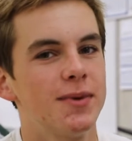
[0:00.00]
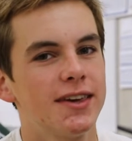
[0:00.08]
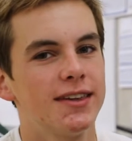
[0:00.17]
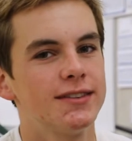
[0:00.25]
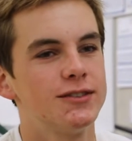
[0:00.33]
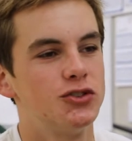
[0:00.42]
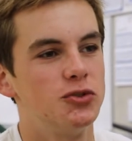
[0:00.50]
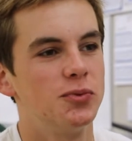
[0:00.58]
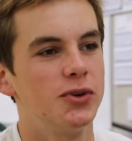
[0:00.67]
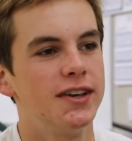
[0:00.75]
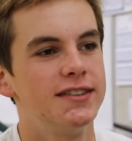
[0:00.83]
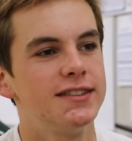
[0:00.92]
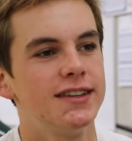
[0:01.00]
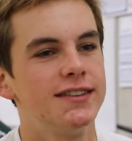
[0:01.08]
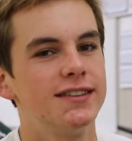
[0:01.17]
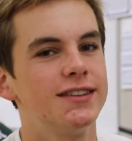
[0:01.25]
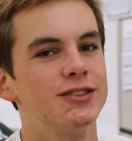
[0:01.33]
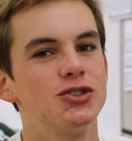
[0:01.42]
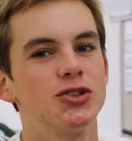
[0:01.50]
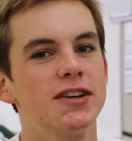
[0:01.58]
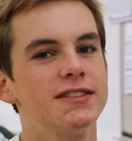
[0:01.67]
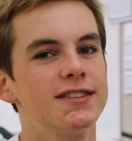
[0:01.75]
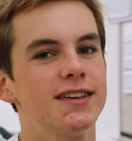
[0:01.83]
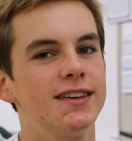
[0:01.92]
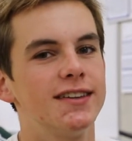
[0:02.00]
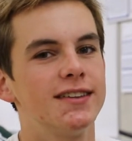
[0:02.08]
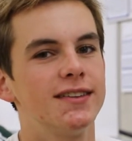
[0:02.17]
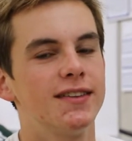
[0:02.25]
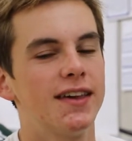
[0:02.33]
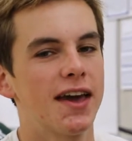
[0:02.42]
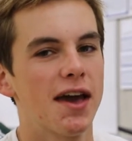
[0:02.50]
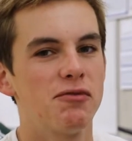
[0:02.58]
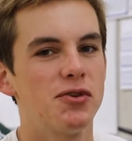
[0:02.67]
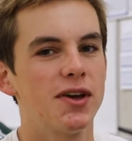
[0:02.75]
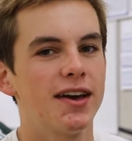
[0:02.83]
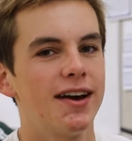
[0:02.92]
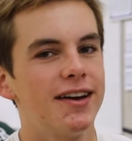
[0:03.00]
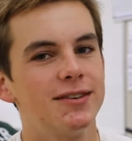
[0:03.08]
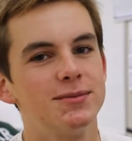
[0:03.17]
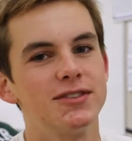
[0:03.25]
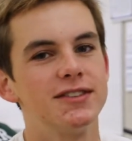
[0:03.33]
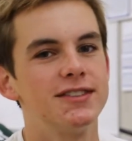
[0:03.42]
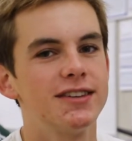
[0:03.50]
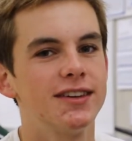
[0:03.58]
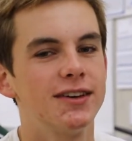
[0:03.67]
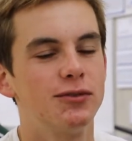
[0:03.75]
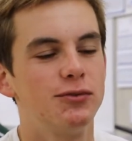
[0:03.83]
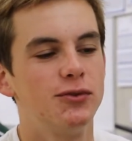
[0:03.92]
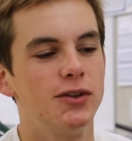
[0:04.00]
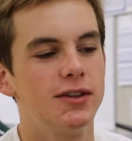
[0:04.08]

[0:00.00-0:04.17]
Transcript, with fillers: make it super easy to translate like everyday items into like,